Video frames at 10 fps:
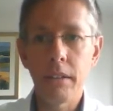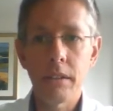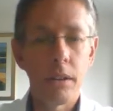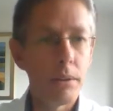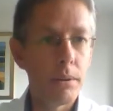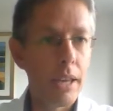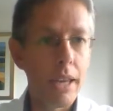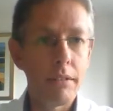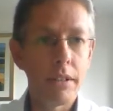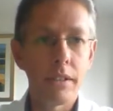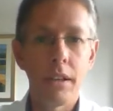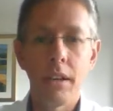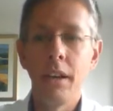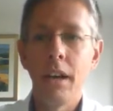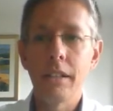So here is a
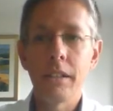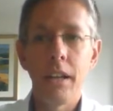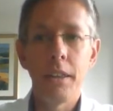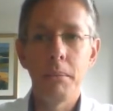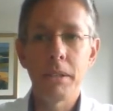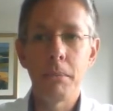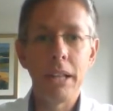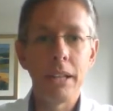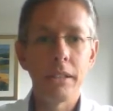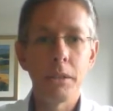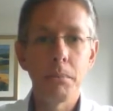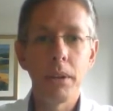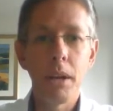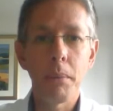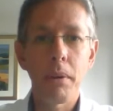slide that Mr. Mellings has
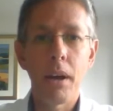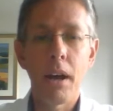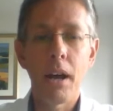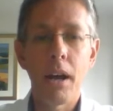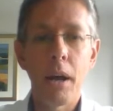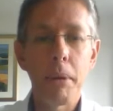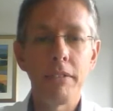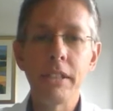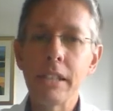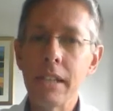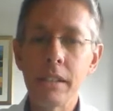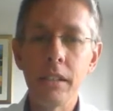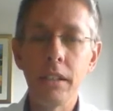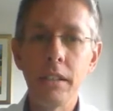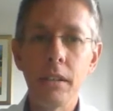put up about a physics
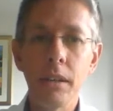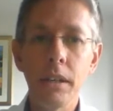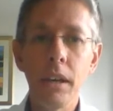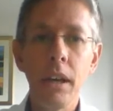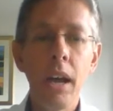lesson that he's doing.